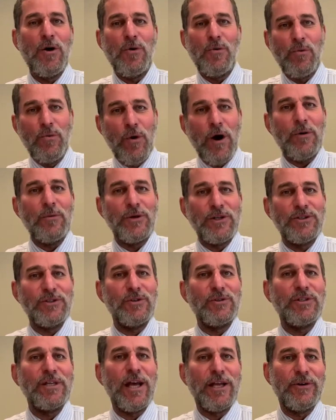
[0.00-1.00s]
What would
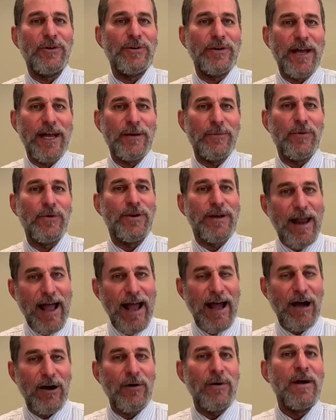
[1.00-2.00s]
you tell your neighbor
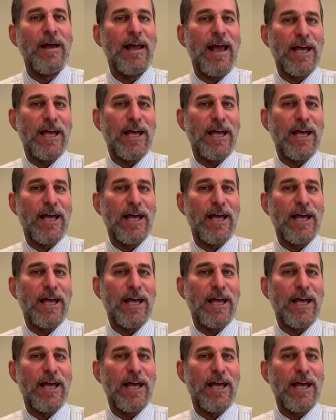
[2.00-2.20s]
now